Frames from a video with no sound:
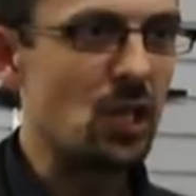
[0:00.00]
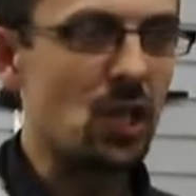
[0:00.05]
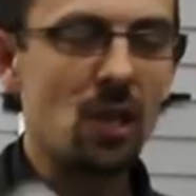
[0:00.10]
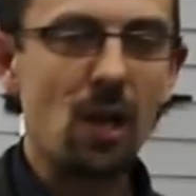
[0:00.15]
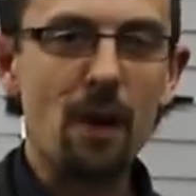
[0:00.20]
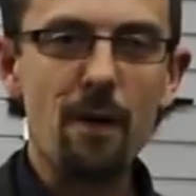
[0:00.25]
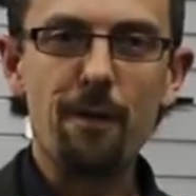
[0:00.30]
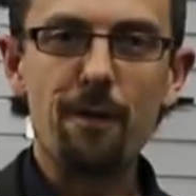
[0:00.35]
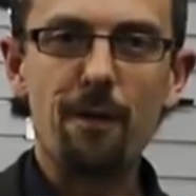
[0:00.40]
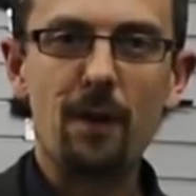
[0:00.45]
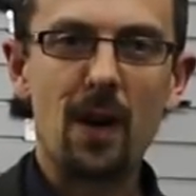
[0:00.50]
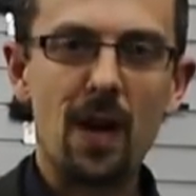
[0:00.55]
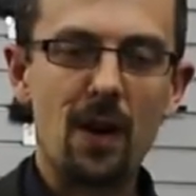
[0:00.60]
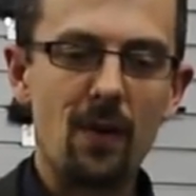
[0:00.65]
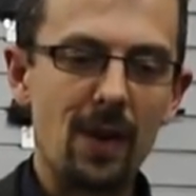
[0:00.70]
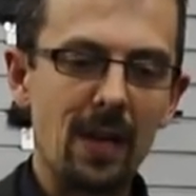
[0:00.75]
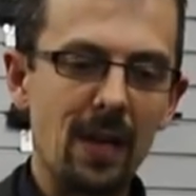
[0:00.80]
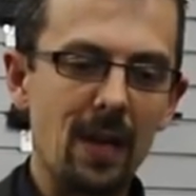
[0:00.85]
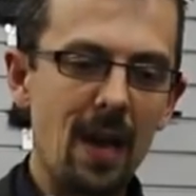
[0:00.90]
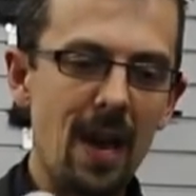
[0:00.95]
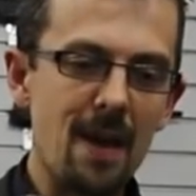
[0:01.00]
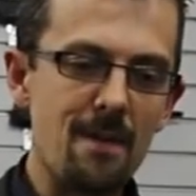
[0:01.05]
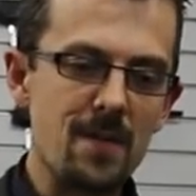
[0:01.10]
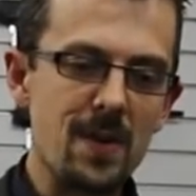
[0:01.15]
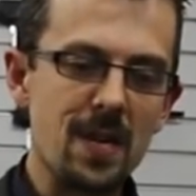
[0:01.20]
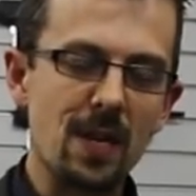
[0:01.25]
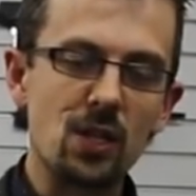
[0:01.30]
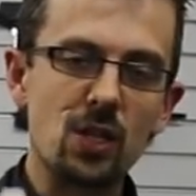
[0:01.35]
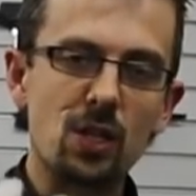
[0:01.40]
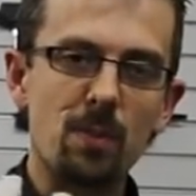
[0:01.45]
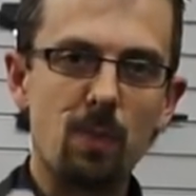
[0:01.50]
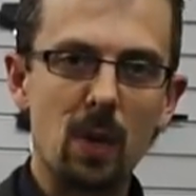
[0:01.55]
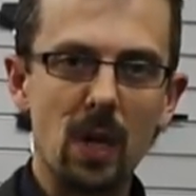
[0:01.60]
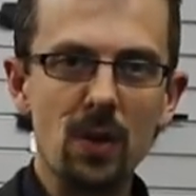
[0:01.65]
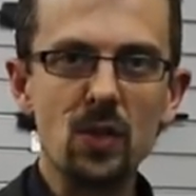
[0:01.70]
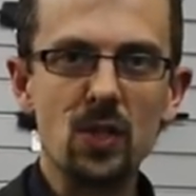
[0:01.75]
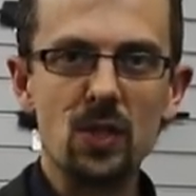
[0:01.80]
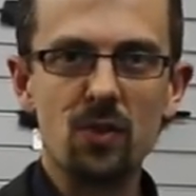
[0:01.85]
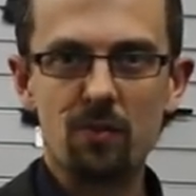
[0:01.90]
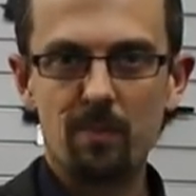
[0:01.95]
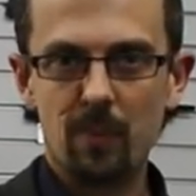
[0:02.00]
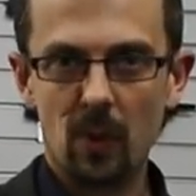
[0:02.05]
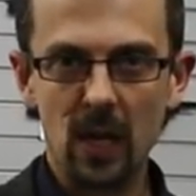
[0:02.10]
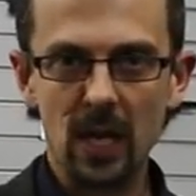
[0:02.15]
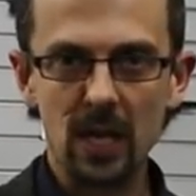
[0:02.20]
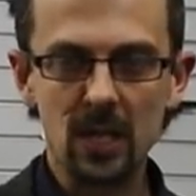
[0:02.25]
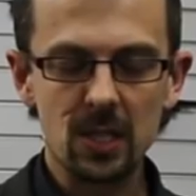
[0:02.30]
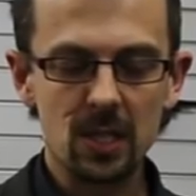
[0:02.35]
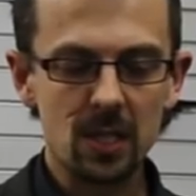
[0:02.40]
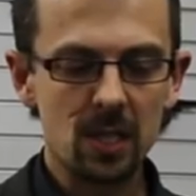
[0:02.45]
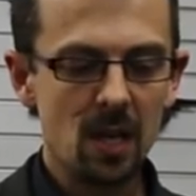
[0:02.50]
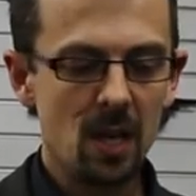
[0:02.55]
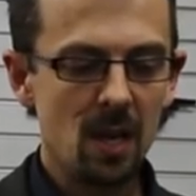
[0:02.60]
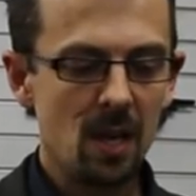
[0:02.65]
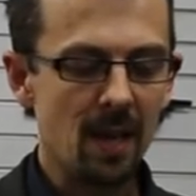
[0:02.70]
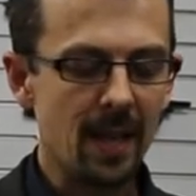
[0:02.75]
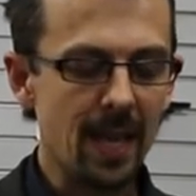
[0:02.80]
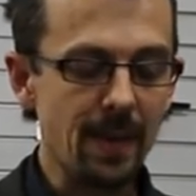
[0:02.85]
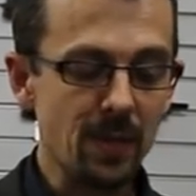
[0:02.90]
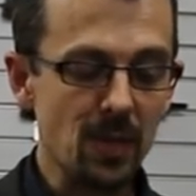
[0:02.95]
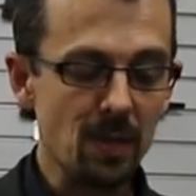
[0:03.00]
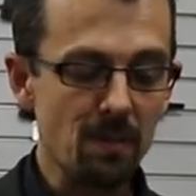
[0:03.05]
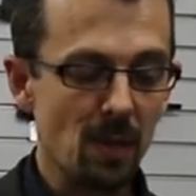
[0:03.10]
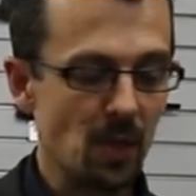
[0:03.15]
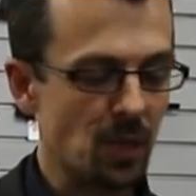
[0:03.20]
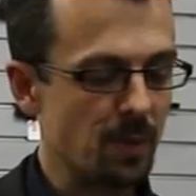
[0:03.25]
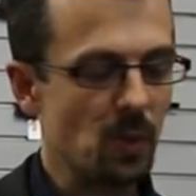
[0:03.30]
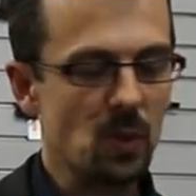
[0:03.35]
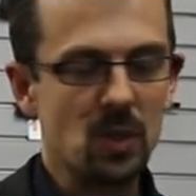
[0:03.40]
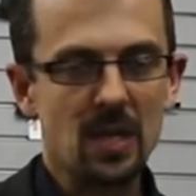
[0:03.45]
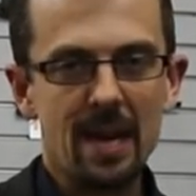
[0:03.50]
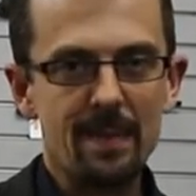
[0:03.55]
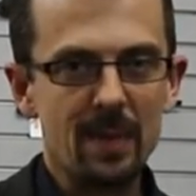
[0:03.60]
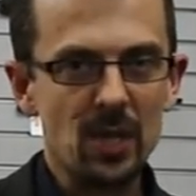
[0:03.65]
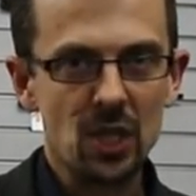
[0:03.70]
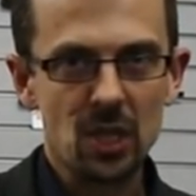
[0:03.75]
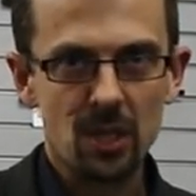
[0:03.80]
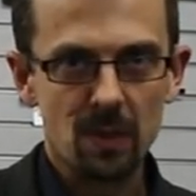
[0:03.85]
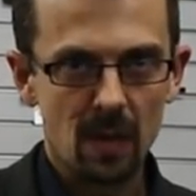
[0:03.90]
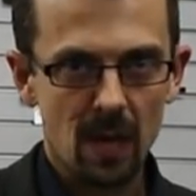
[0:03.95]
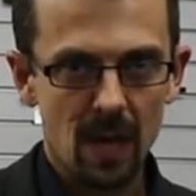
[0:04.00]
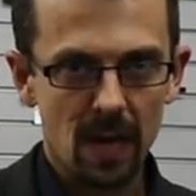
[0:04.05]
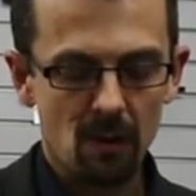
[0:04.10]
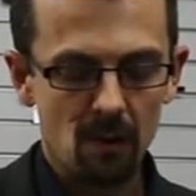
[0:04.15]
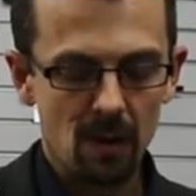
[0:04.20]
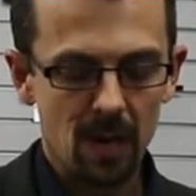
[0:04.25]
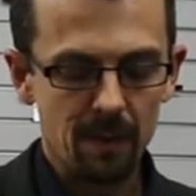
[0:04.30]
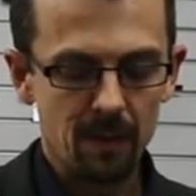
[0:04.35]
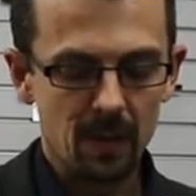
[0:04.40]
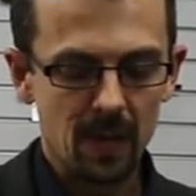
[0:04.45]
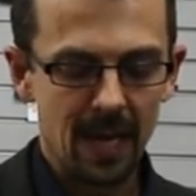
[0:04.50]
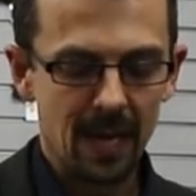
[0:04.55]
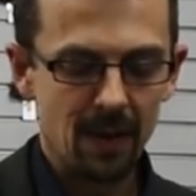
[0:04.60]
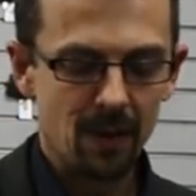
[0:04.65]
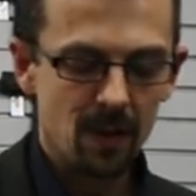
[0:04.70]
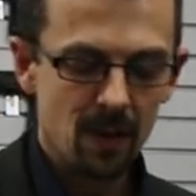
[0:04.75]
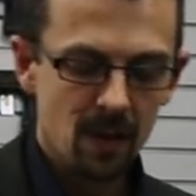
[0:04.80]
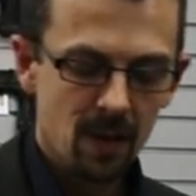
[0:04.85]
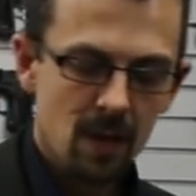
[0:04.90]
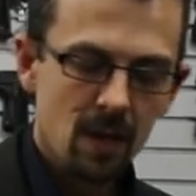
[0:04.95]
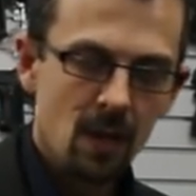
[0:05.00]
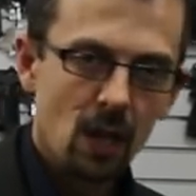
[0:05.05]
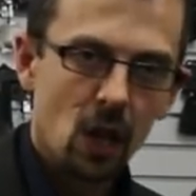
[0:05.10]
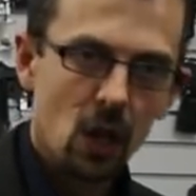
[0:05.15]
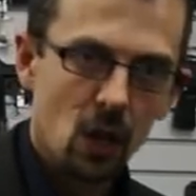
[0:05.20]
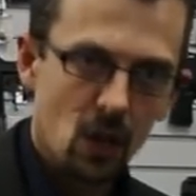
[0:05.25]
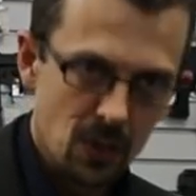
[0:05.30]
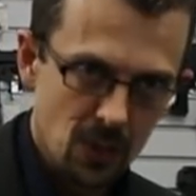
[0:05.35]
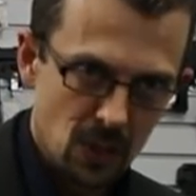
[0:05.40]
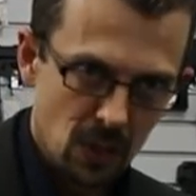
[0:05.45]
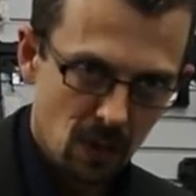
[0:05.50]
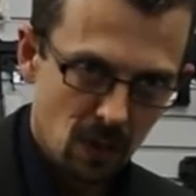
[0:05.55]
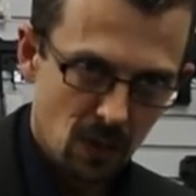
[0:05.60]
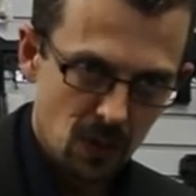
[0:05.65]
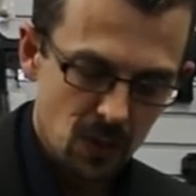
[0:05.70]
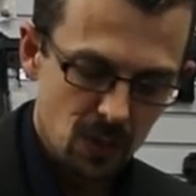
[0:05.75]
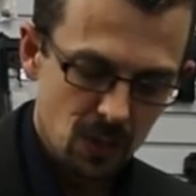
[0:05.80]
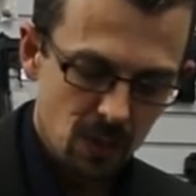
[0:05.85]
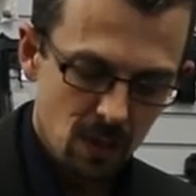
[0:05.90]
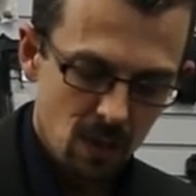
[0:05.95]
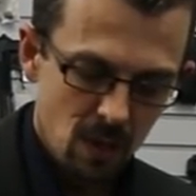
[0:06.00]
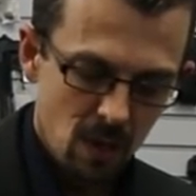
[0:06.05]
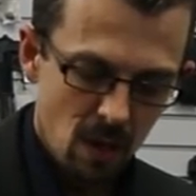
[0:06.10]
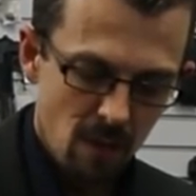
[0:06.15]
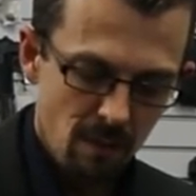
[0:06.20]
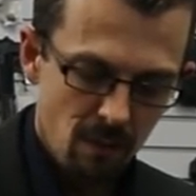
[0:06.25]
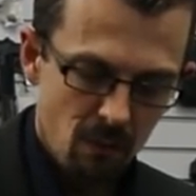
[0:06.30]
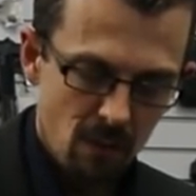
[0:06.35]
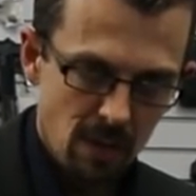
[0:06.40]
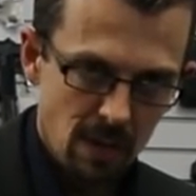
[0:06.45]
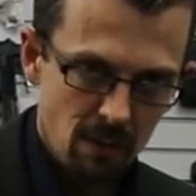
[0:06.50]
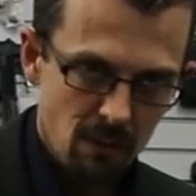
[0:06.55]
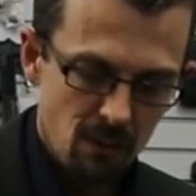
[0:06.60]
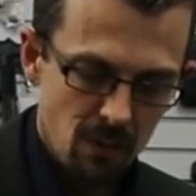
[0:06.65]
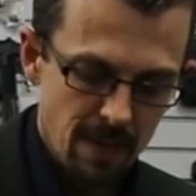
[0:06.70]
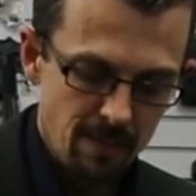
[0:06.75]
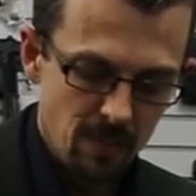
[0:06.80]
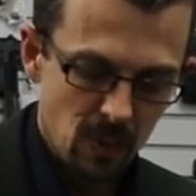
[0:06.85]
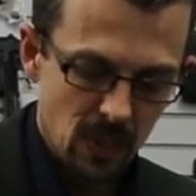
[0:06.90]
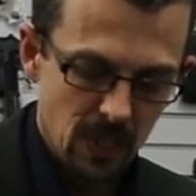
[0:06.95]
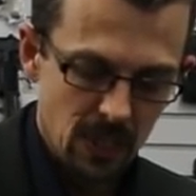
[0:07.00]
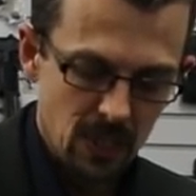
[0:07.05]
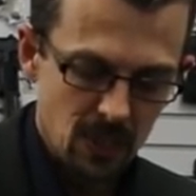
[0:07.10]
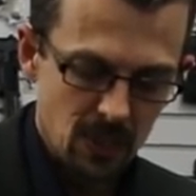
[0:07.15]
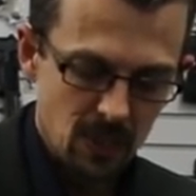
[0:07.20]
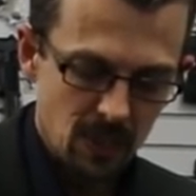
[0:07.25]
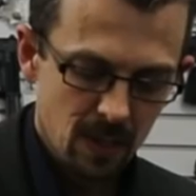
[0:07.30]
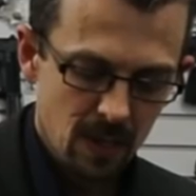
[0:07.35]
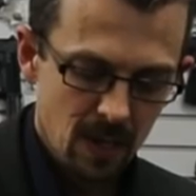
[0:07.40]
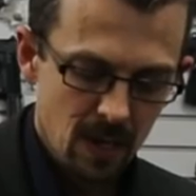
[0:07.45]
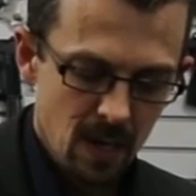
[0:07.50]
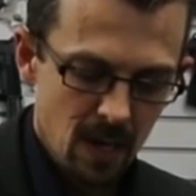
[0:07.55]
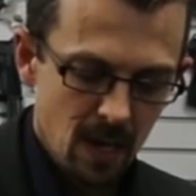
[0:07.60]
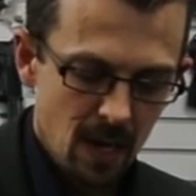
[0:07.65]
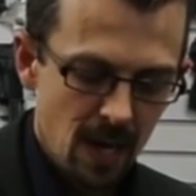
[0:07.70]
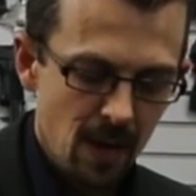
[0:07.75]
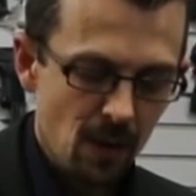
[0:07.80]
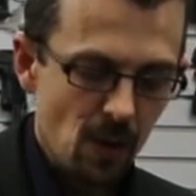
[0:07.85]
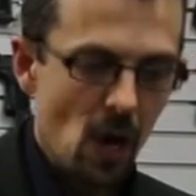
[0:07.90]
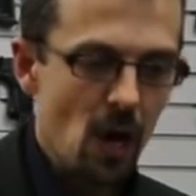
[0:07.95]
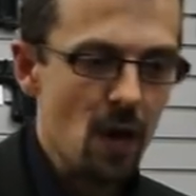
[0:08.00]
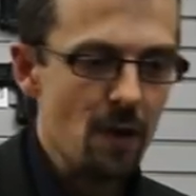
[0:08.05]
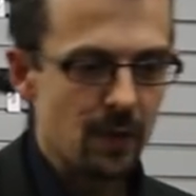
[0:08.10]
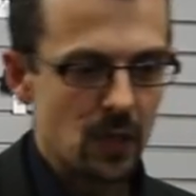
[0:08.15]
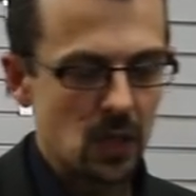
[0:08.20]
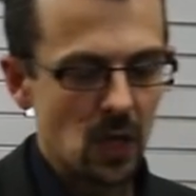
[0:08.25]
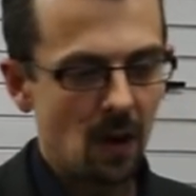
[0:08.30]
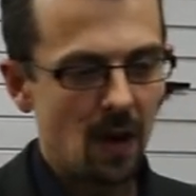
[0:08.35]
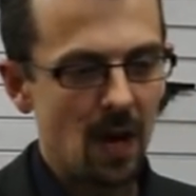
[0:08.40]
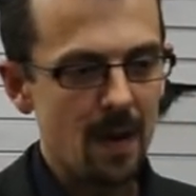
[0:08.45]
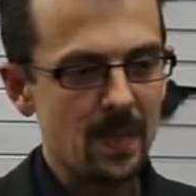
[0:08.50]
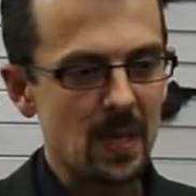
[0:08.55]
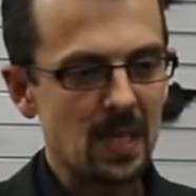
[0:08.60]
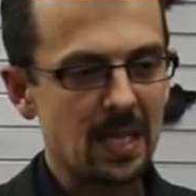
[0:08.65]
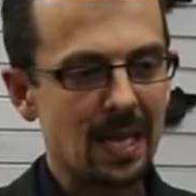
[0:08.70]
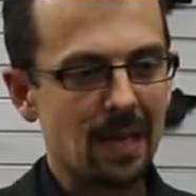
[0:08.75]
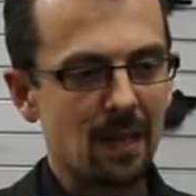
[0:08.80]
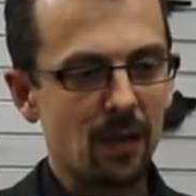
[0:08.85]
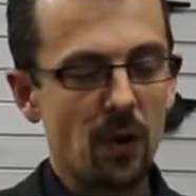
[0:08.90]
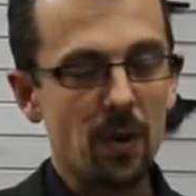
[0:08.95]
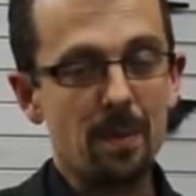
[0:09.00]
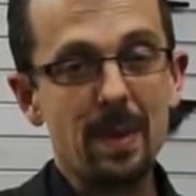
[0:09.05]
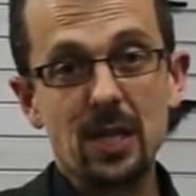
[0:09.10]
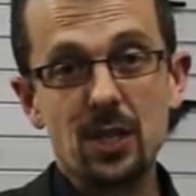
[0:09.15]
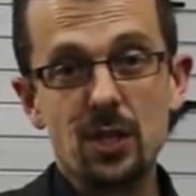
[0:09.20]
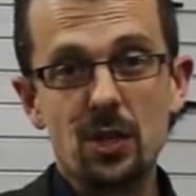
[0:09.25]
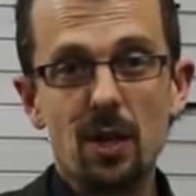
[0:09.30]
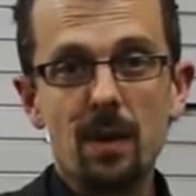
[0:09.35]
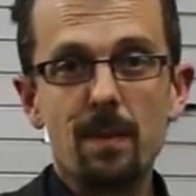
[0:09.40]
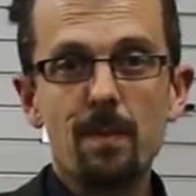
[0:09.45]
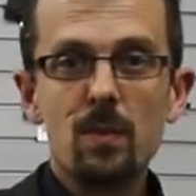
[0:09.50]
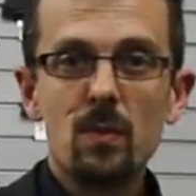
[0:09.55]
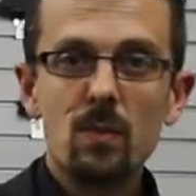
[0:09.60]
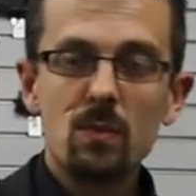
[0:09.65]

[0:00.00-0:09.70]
slow-firing, heavy explosive bullets, and they would do much more damage to an aircraft than lots and lots of 303 bullets. And over time, they settled on a mixture.